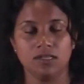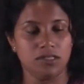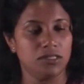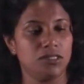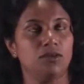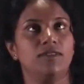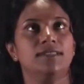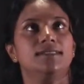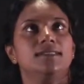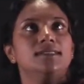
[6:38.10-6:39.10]
So we
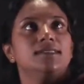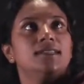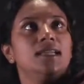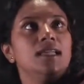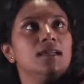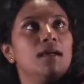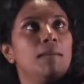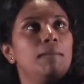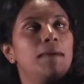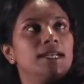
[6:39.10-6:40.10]
see
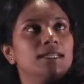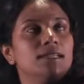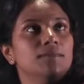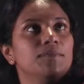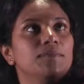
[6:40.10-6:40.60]
matter